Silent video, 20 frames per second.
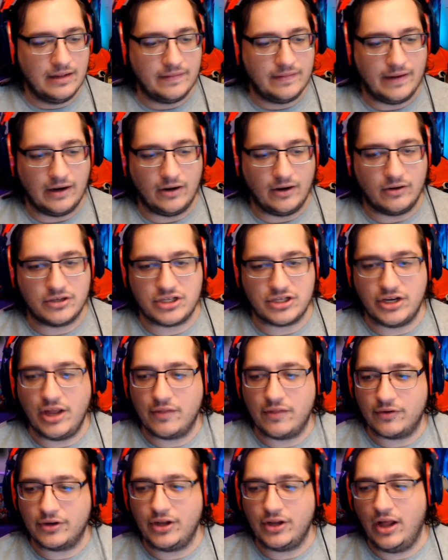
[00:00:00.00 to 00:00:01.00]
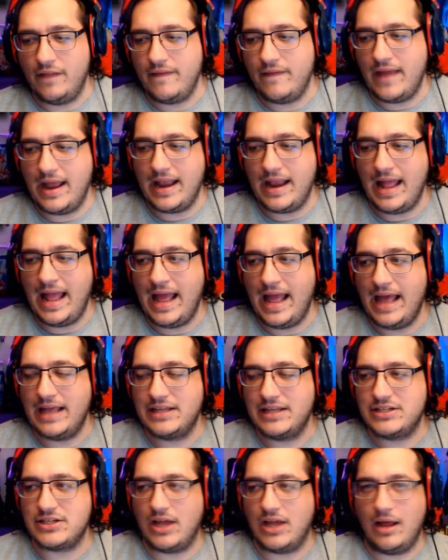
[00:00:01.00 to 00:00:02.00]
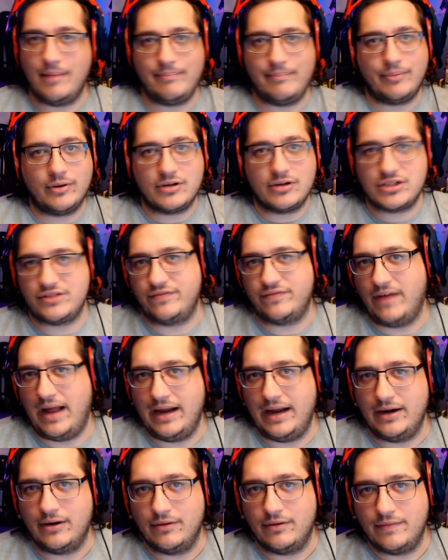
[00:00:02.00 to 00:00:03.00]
there's another gun that has uh, burst fire.